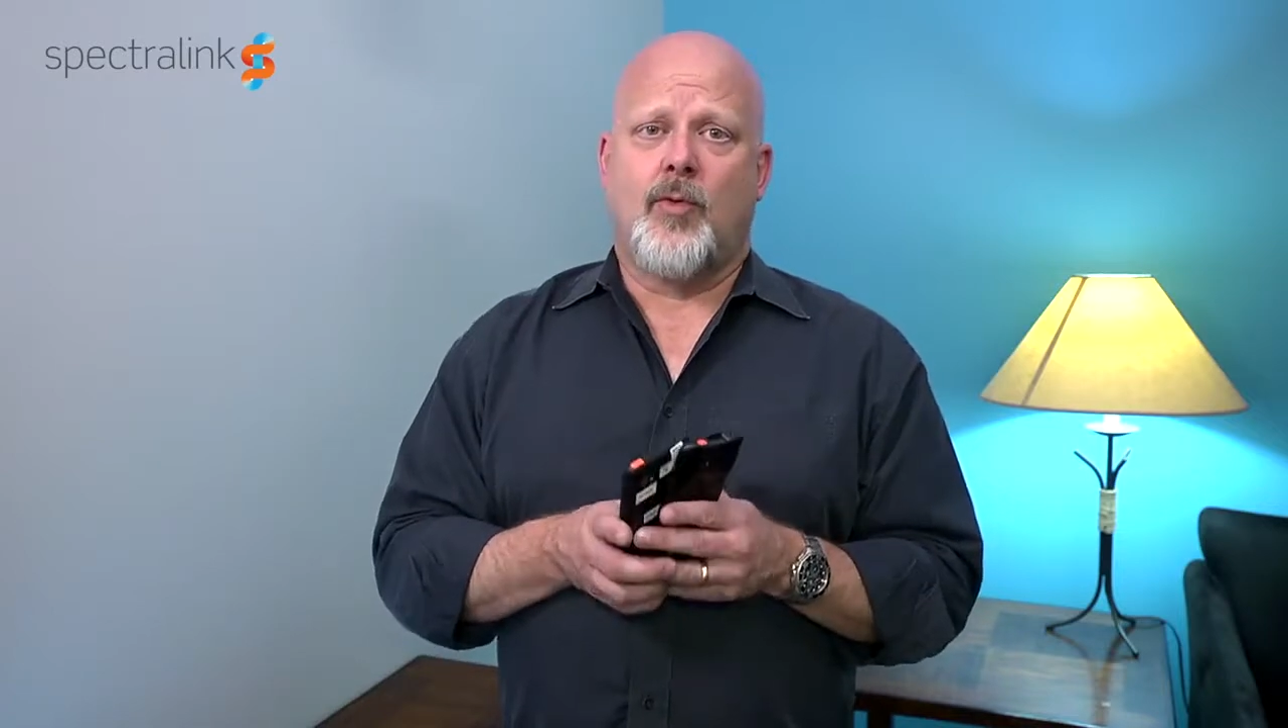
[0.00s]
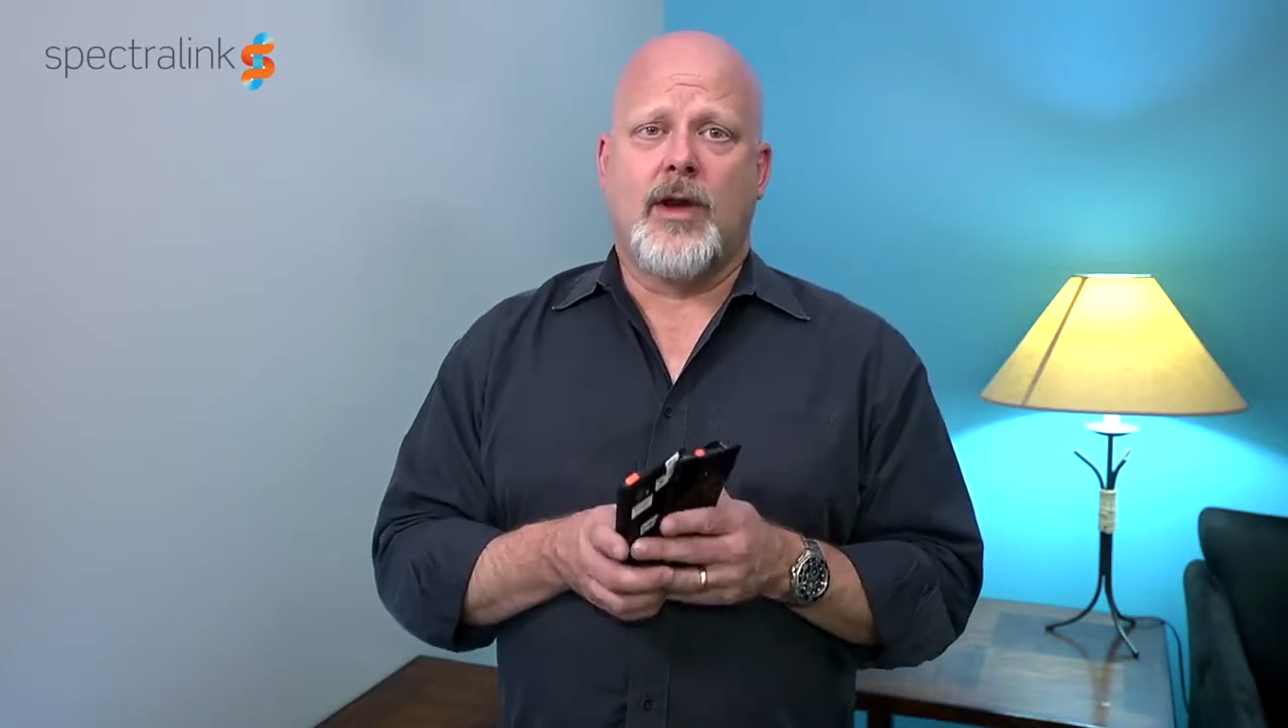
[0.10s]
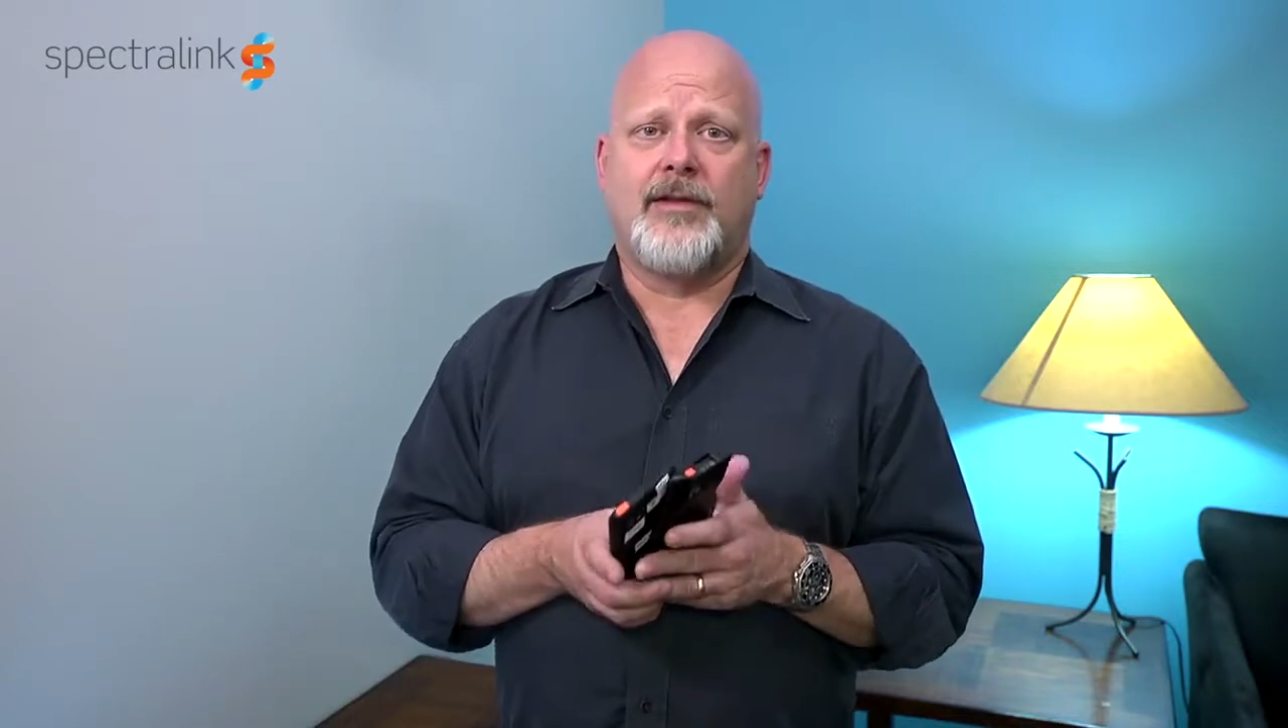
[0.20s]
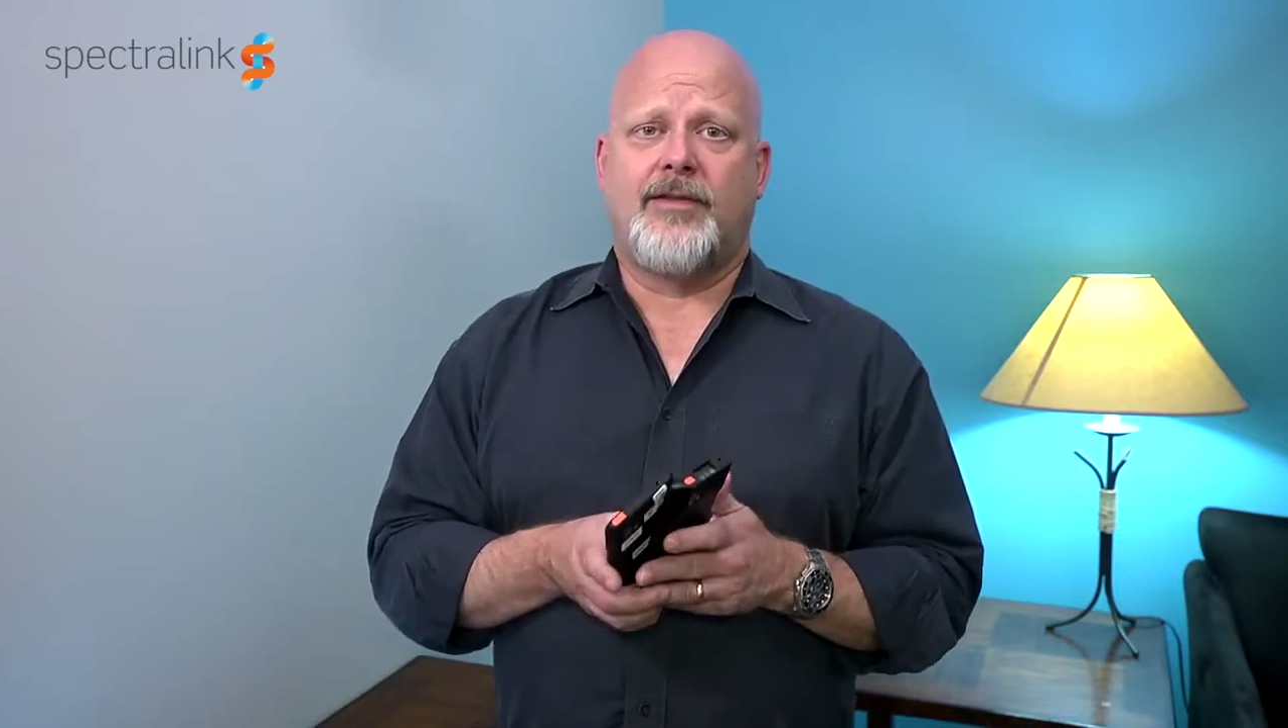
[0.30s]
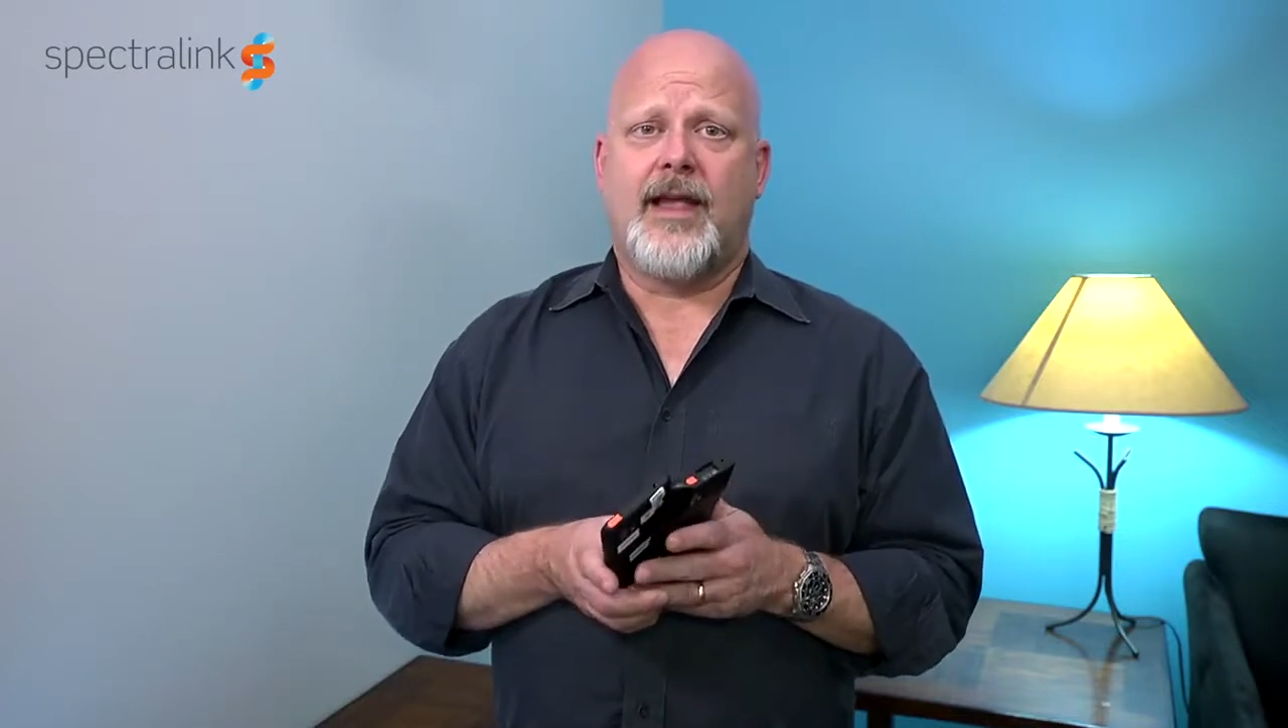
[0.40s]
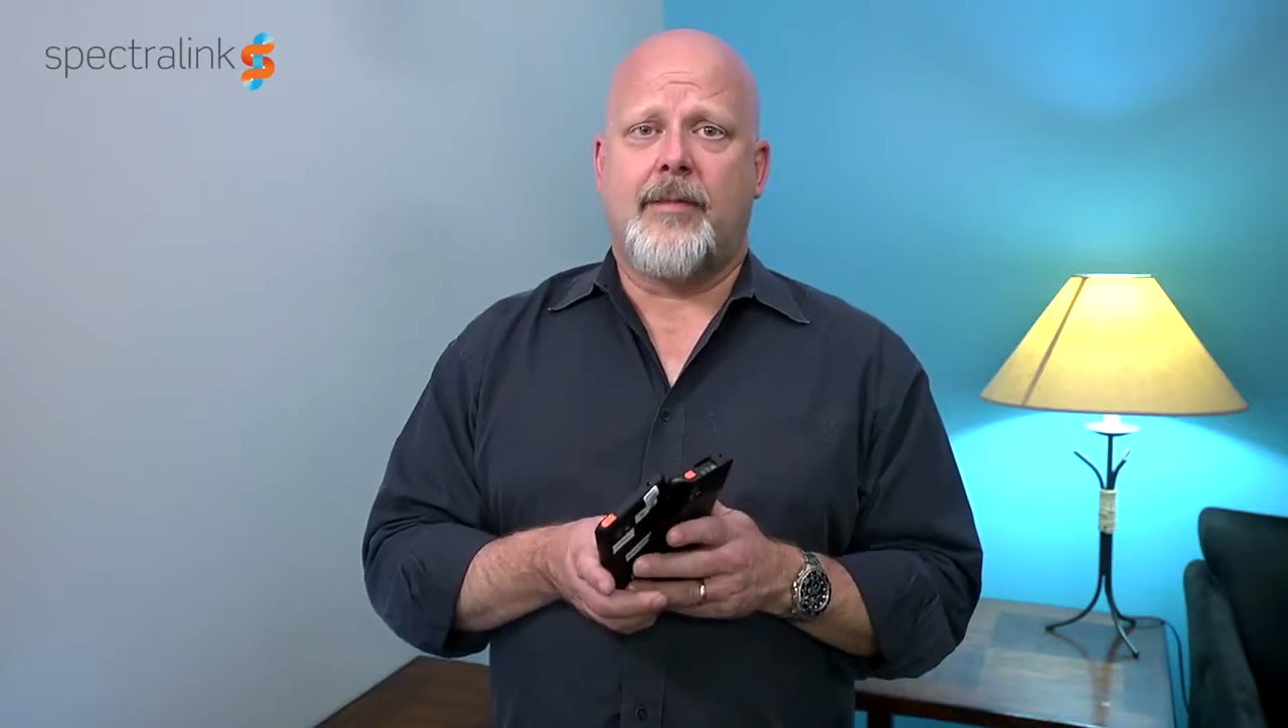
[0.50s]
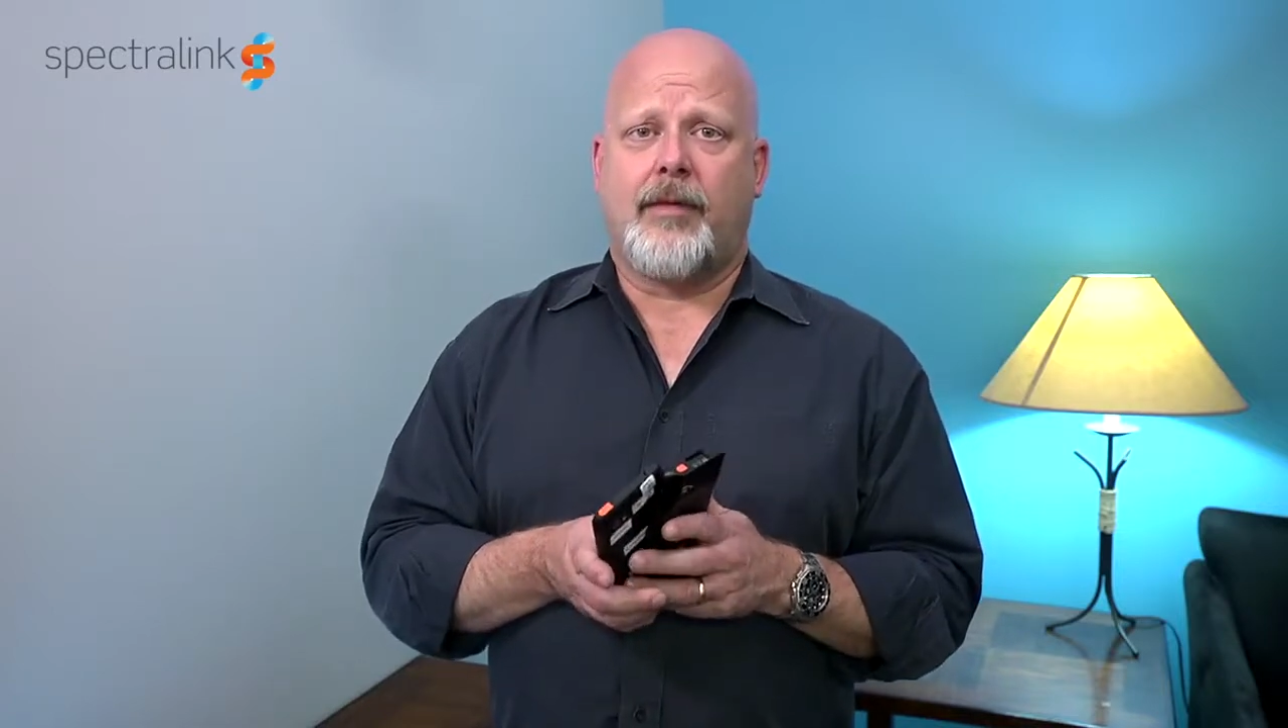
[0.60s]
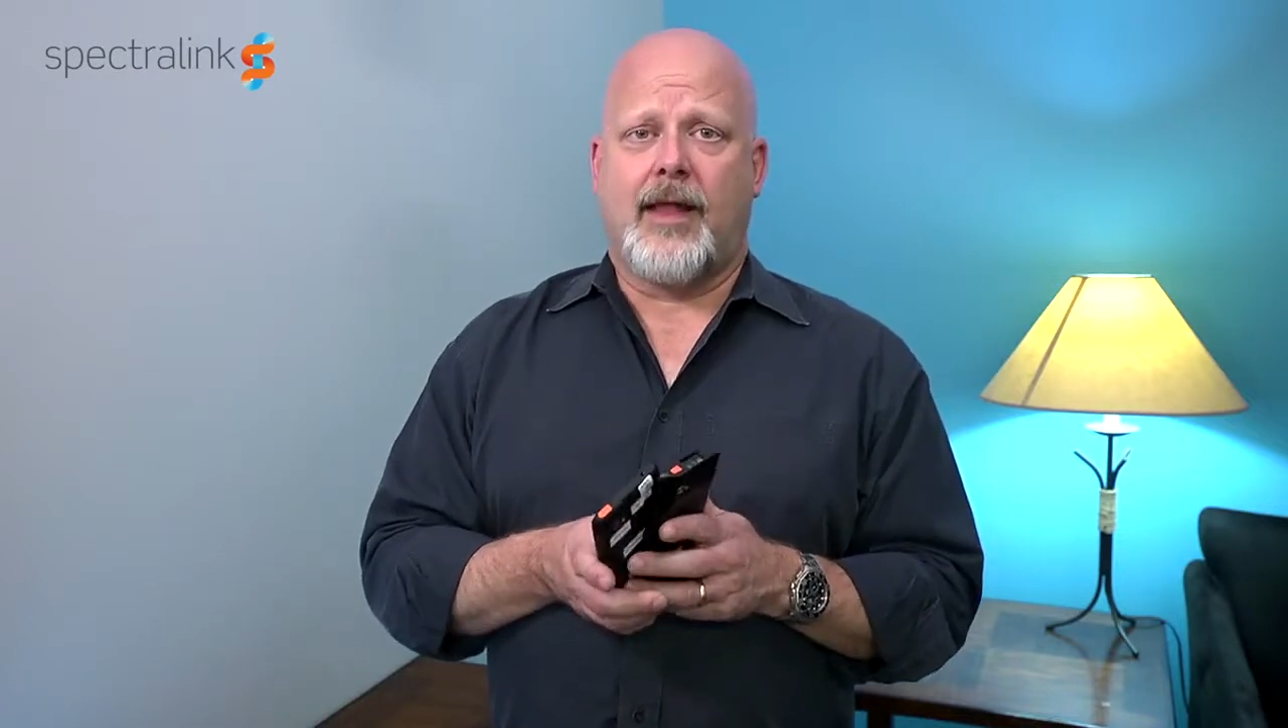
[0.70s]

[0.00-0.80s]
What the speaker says: one step